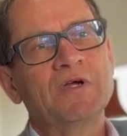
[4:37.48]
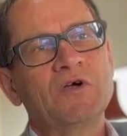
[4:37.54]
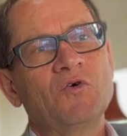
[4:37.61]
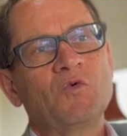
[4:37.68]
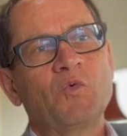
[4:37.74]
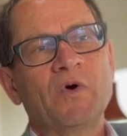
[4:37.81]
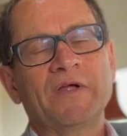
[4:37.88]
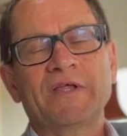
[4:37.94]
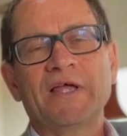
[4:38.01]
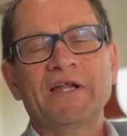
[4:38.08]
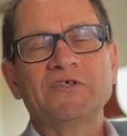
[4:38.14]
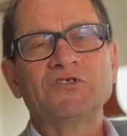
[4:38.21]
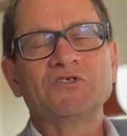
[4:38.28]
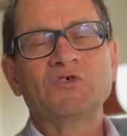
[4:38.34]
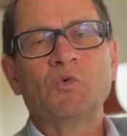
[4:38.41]
where they
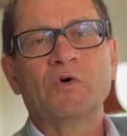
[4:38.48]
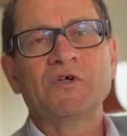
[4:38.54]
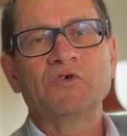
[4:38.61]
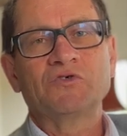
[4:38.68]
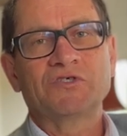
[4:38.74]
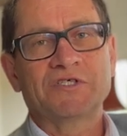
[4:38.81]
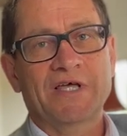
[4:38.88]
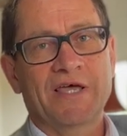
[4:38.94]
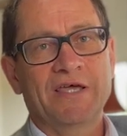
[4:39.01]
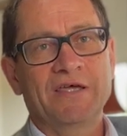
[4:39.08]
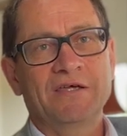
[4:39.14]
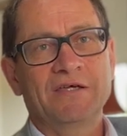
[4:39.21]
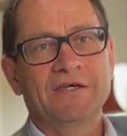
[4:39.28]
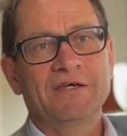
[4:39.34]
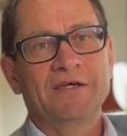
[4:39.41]
listen to what you say,
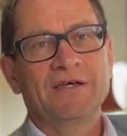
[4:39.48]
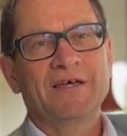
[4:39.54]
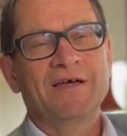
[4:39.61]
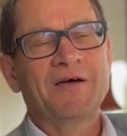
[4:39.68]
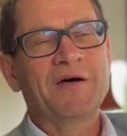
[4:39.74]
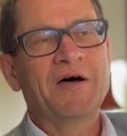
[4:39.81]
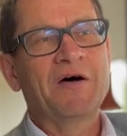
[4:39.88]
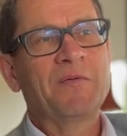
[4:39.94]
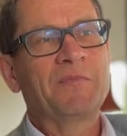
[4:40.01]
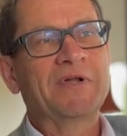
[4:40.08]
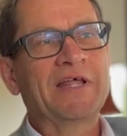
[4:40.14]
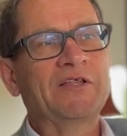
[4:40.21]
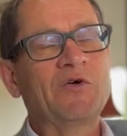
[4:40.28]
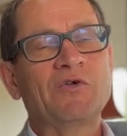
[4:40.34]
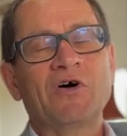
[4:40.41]
but they
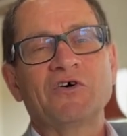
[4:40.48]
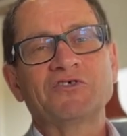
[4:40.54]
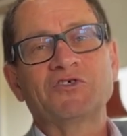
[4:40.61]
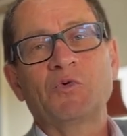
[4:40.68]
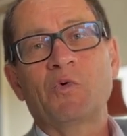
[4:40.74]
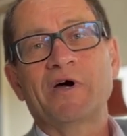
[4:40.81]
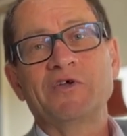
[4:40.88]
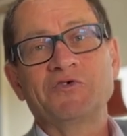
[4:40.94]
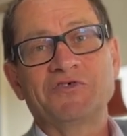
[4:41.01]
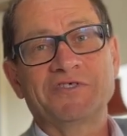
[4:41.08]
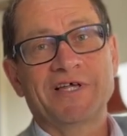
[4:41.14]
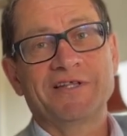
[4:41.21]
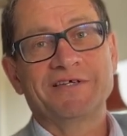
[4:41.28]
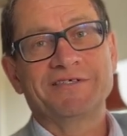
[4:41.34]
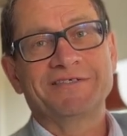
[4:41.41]
don't ask you why you
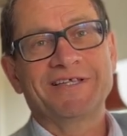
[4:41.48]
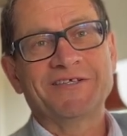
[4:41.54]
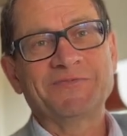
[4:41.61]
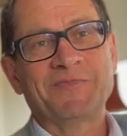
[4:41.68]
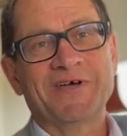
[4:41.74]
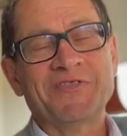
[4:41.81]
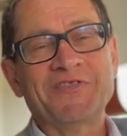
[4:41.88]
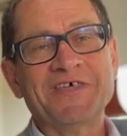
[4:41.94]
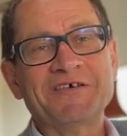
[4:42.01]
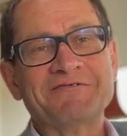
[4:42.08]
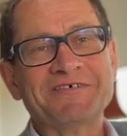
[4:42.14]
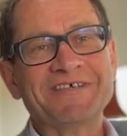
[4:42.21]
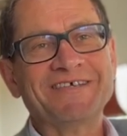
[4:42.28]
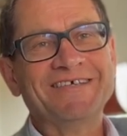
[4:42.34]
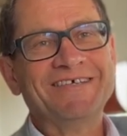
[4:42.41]
said it. That's my
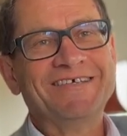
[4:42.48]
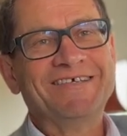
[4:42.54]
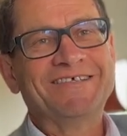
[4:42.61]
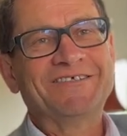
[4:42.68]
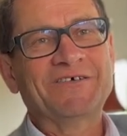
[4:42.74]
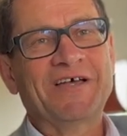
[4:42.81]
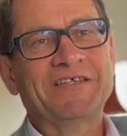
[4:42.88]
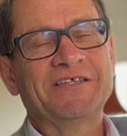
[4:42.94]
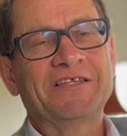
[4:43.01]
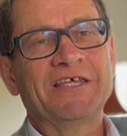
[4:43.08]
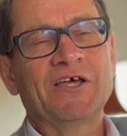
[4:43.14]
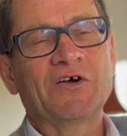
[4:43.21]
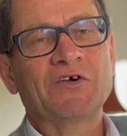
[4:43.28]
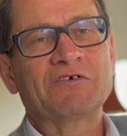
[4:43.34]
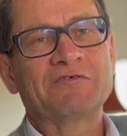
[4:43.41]
theory. So I did the
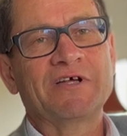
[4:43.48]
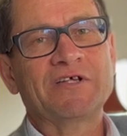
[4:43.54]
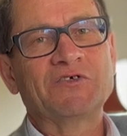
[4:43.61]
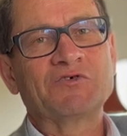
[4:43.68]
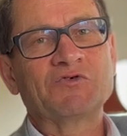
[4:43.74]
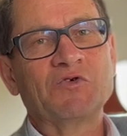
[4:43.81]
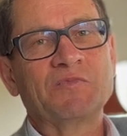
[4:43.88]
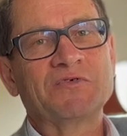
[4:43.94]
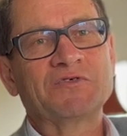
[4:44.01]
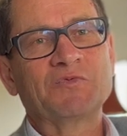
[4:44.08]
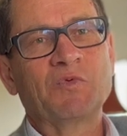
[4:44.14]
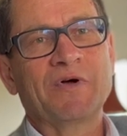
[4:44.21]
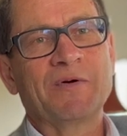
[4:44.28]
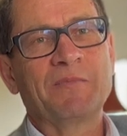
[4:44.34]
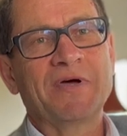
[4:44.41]
younger age groups,
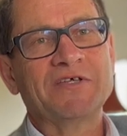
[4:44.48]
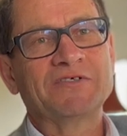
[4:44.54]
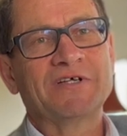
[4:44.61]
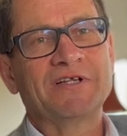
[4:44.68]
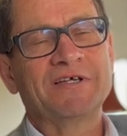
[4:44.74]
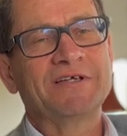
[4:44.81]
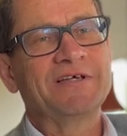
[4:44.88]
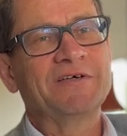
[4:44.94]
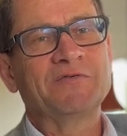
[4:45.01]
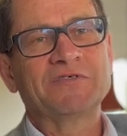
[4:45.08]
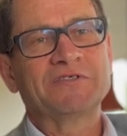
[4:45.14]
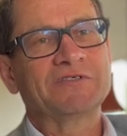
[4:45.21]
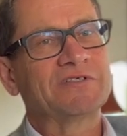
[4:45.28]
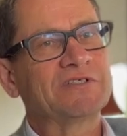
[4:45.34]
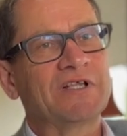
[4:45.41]
where basically it was
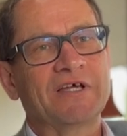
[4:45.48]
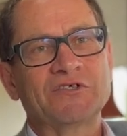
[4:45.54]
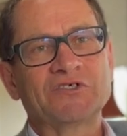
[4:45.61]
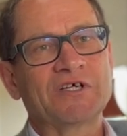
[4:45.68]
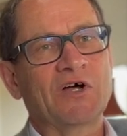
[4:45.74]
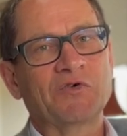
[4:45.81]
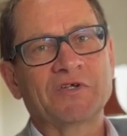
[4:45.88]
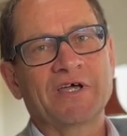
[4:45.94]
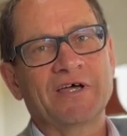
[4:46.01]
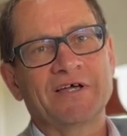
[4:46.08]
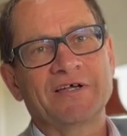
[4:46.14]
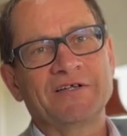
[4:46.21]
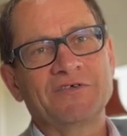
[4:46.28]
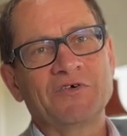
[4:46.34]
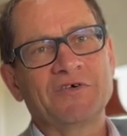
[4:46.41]
just like childcare.
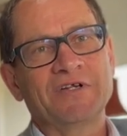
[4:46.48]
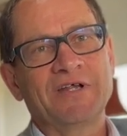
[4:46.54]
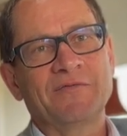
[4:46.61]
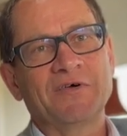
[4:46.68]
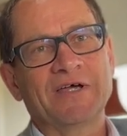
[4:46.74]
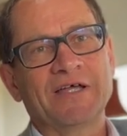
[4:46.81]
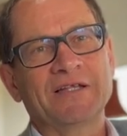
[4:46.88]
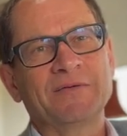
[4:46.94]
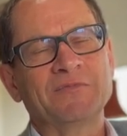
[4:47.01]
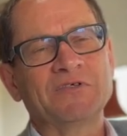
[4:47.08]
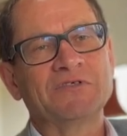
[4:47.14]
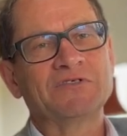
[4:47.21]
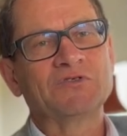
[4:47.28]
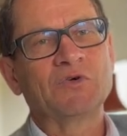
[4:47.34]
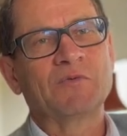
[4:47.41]
You could never get them to
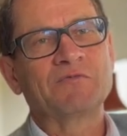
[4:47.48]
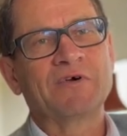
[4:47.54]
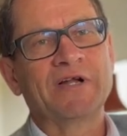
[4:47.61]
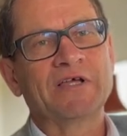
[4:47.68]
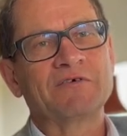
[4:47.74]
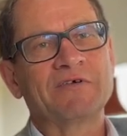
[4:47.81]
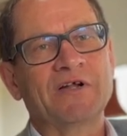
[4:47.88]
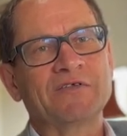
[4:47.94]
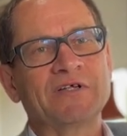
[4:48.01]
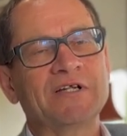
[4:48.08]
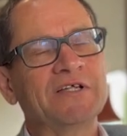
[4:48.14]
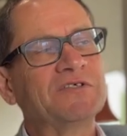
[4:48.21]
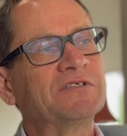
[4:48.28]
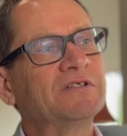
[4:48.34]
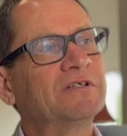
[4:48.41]
stop running around and
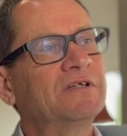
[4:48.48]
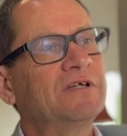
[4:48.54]
listen.